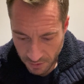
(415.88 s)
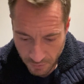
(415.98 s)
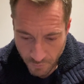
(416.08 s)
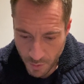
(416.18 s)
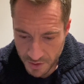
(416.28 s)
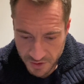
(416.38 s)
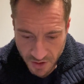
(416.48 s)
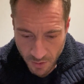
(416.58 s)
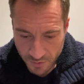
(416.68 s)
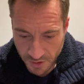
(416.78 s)
the ruined
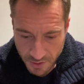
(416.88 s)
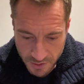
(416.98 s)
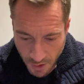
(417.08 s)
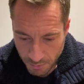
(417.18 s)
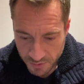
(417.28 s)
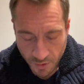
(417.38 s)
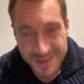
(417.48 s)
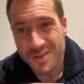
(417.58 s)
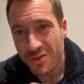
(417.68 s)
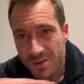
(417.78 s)
stones on the top as well.
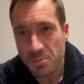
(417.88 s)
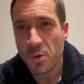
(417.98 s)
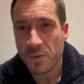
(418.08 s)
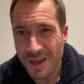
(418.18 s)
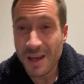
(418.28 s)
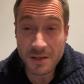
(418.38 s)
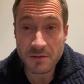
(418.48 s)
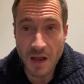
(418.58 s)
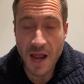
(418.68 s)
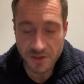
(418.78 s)
It's not smooth, it is
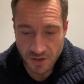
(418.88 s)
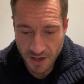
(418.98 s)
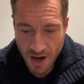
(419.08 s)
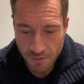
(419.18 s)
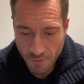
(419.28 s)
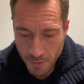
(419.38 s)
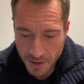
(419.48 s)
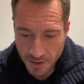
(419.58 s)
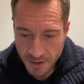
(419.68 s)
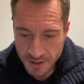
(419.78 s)
actually a
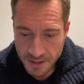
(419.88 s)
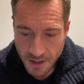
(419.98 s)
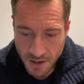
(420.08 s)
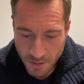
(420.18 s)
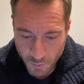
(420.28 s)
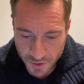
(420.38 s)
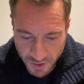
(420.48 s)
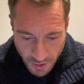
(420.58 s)
ruin, which I